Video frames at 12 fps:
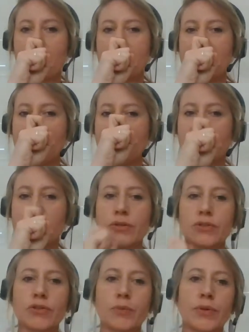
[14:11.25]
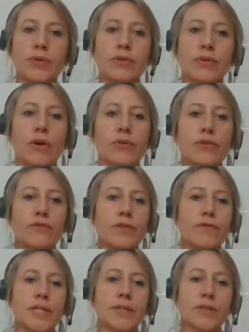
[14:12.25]
applications open on the
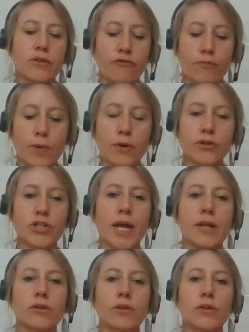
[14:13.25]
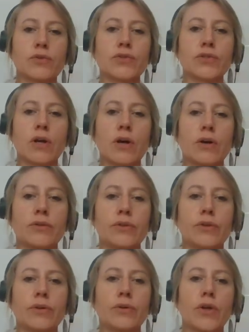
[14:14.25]
15th of March and close on
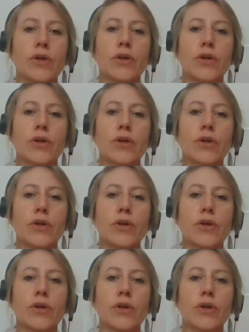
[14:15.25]
the